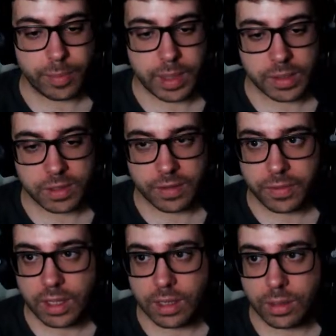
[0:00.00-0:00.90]
FPS stuff.
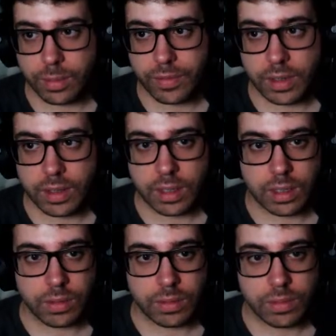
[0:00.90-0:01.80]
Thank you, my friend.
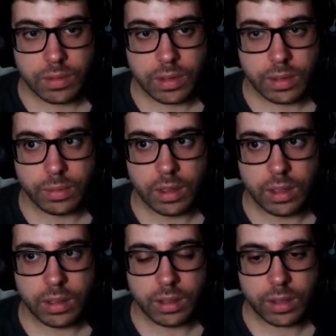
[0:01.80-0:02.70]
Thank you. I
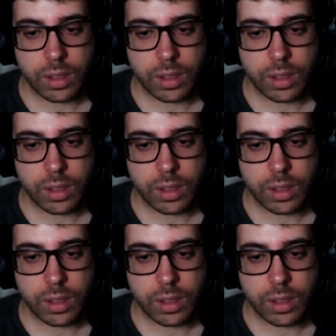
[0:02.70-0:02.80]
will